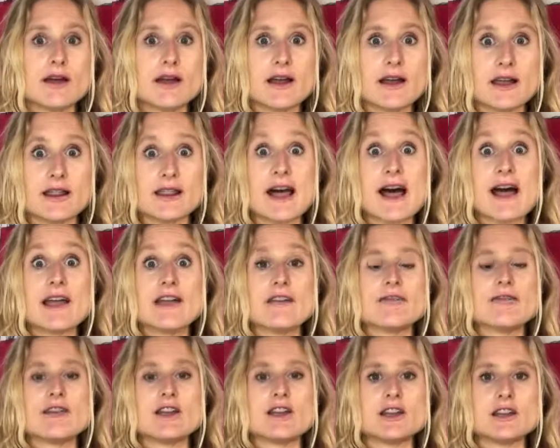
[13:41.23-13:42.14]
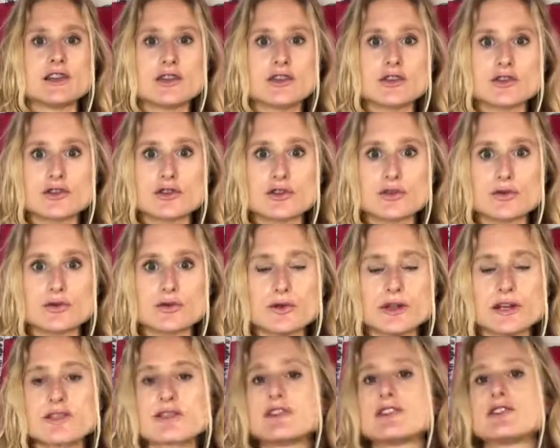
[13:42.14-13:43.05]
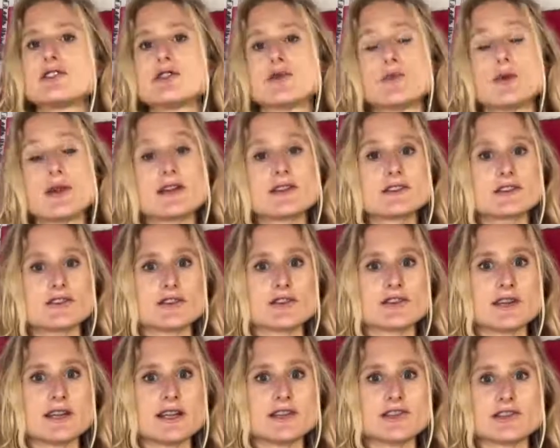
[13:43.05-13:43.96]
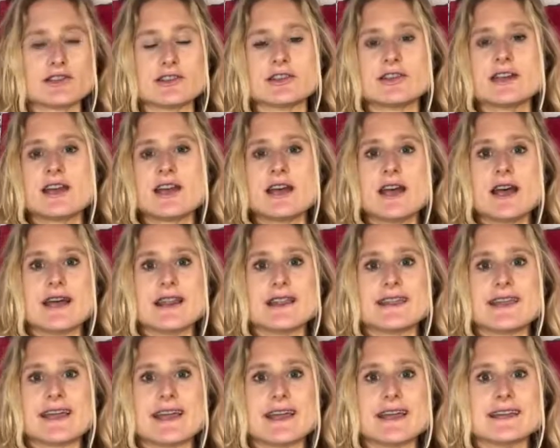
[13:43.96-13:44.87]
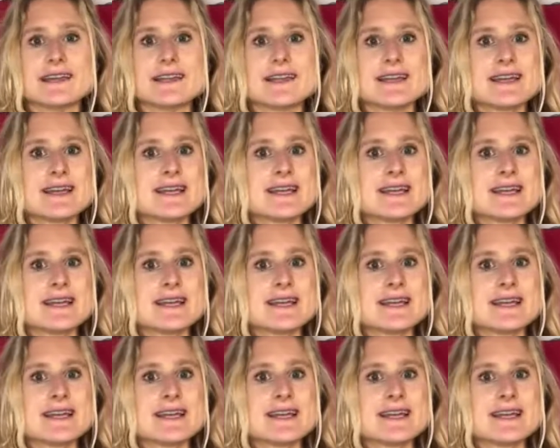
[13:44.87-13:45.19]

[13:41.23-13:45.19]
alive and to increase your blood circulation, then